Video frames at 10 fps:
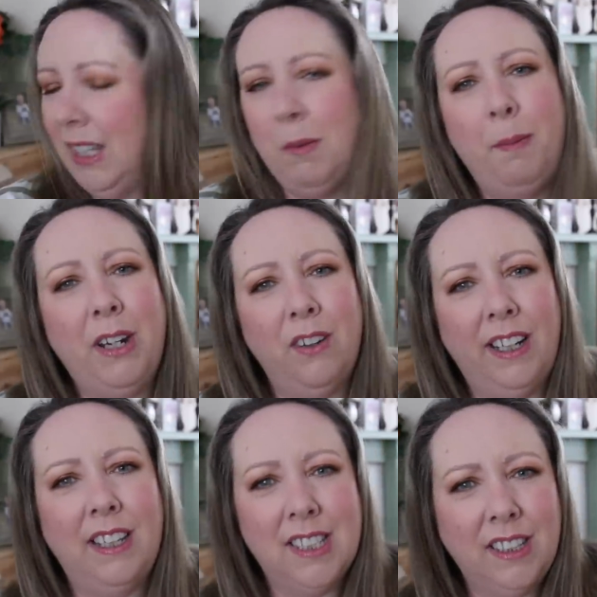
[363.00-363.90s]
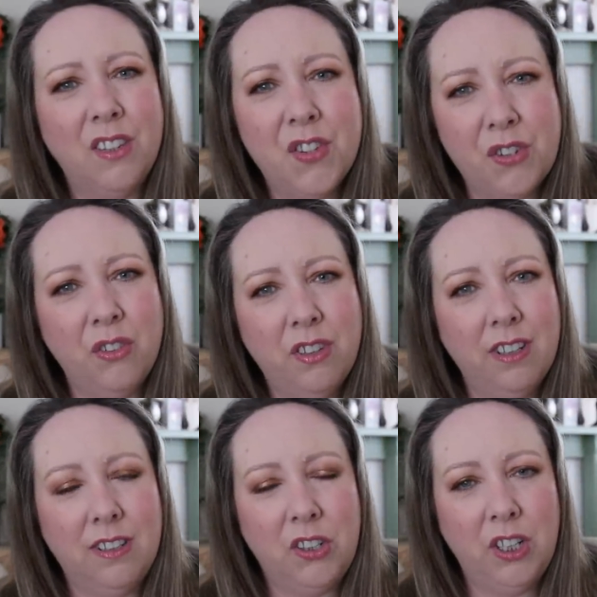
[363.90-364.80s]
they'd be bigger. Like, it's like they're
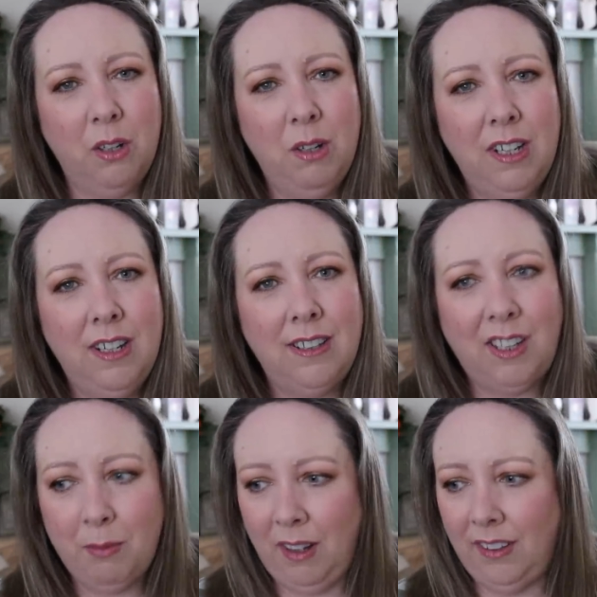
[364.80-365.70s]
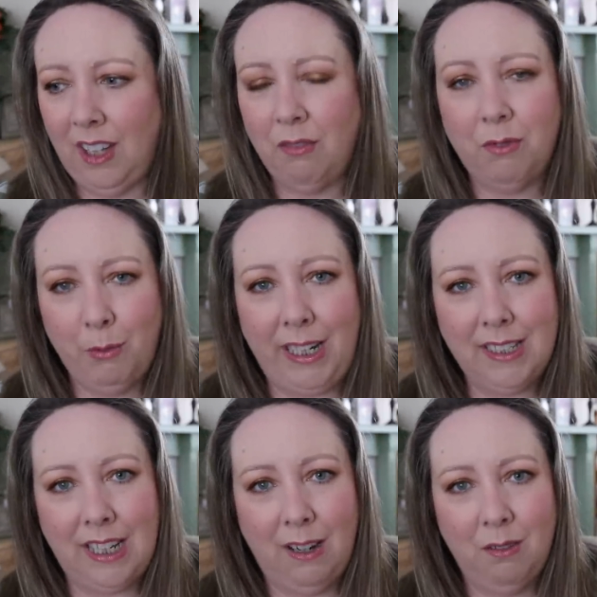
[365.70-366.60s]
stunted, do you know? They've been like that for
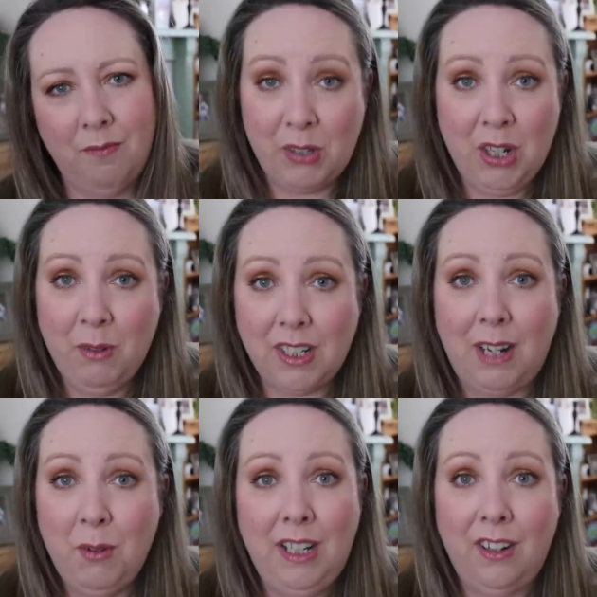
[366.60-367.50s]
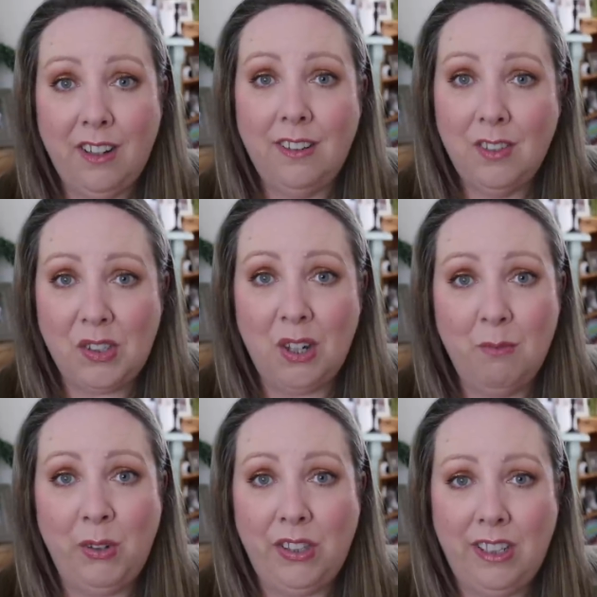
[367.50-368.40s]
weeks now. Do you know what? I will learn so
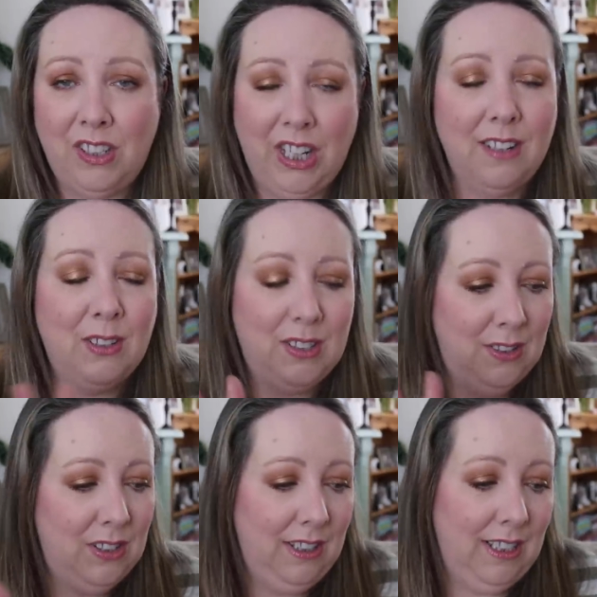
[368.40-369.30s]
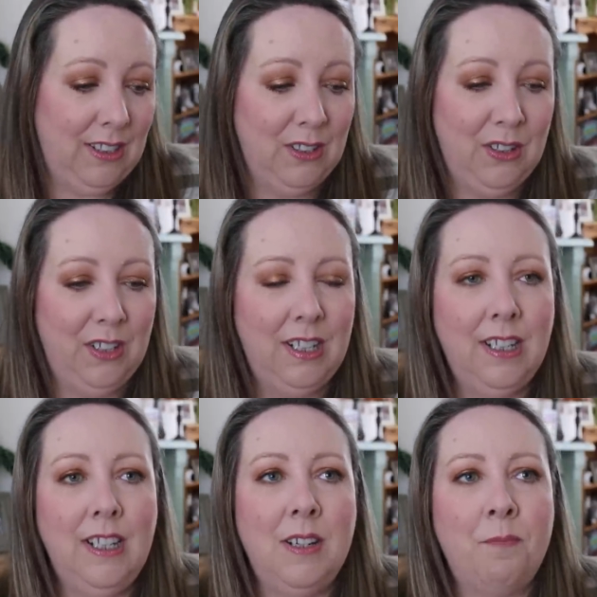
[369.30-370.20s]
much this year. So that's all good.
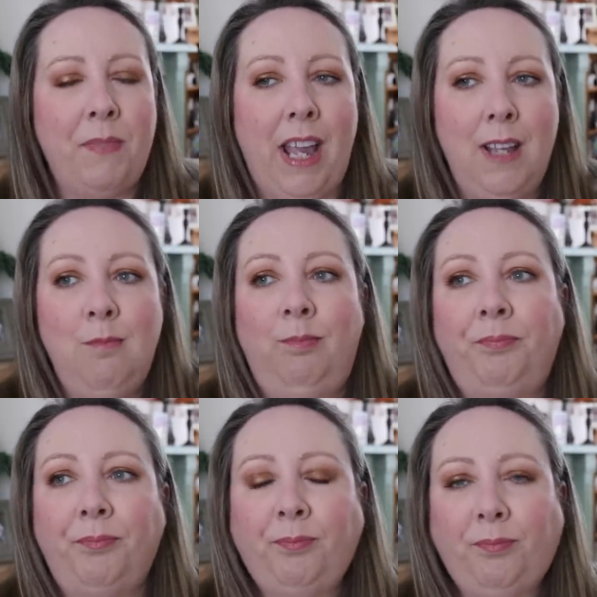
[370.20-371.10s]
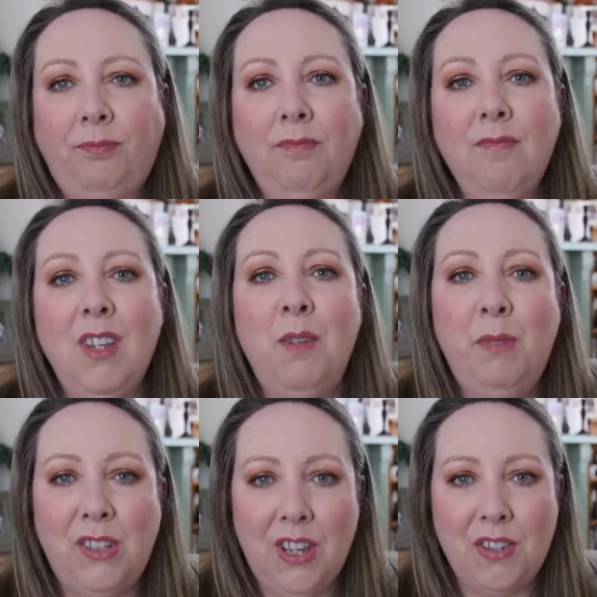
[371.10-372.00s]

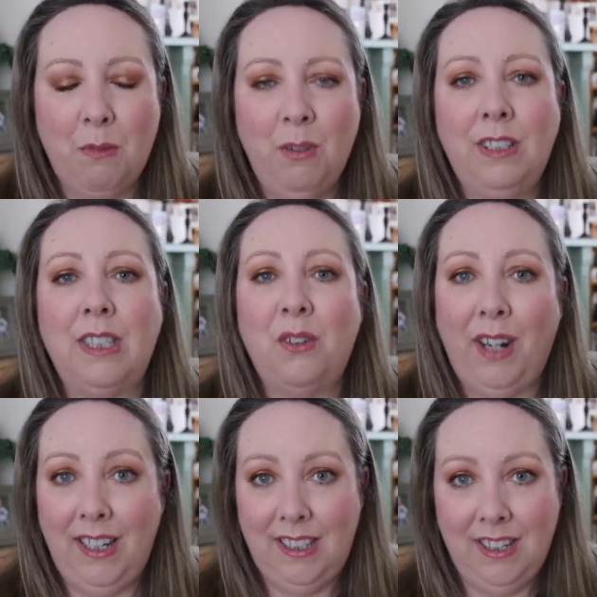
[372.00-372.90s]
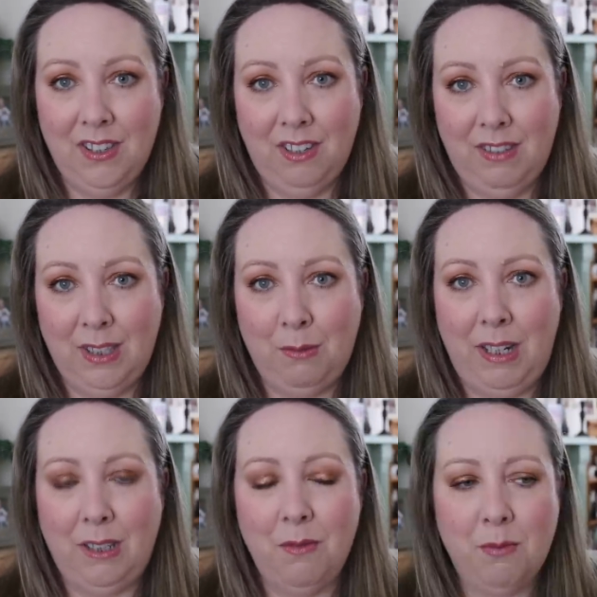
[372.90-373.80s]
But yes, amongst the craziness of this
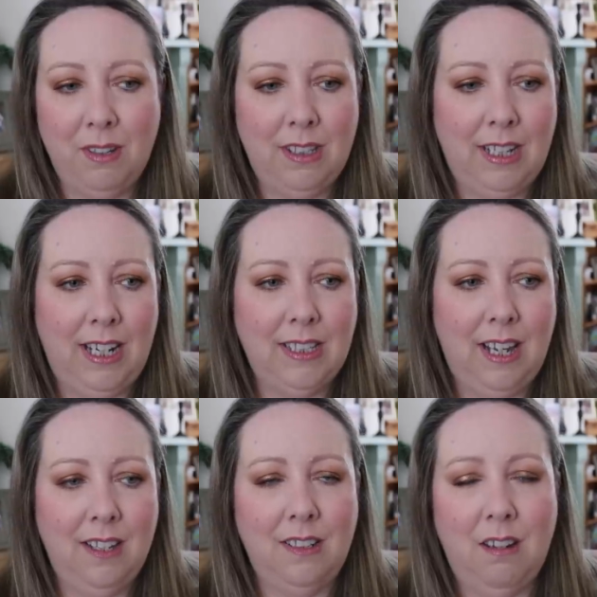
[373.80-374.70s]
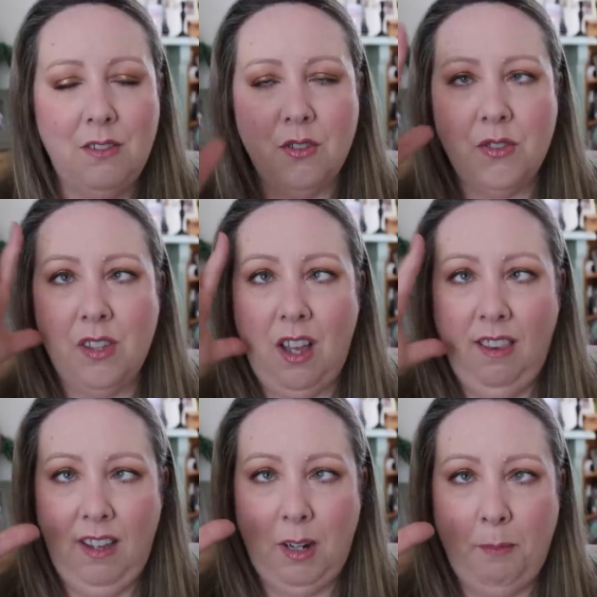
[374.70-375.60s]
week, there was one of the days and I was just
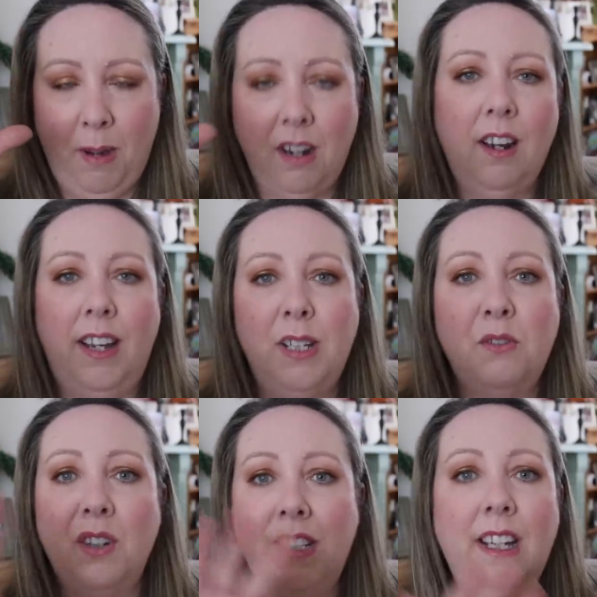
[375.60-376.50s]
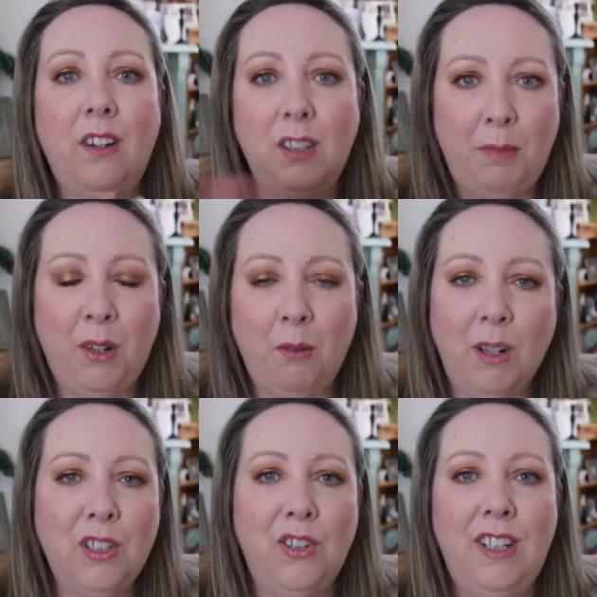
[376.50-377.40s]
like boggle-eyed trying to get all computer
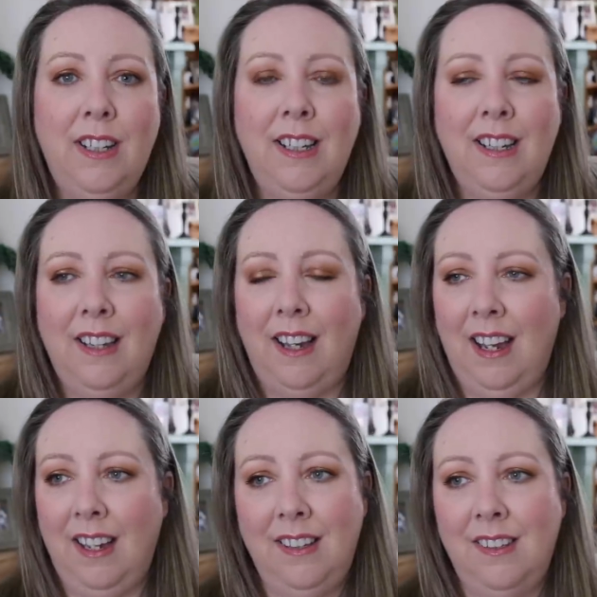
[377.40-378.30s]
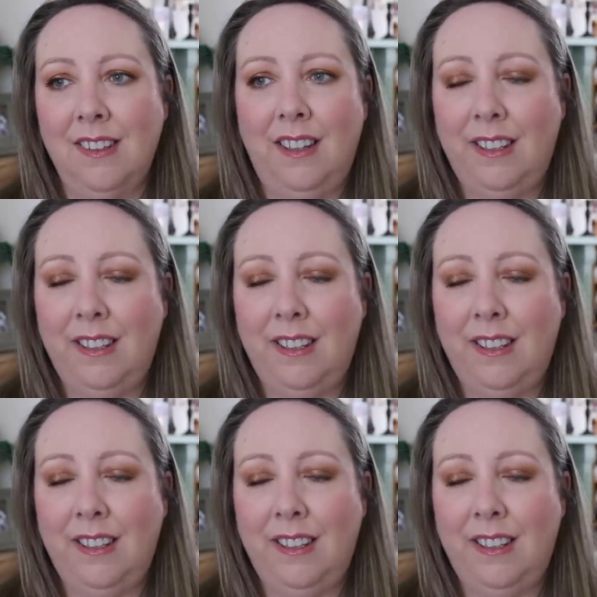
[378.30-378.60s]
work done and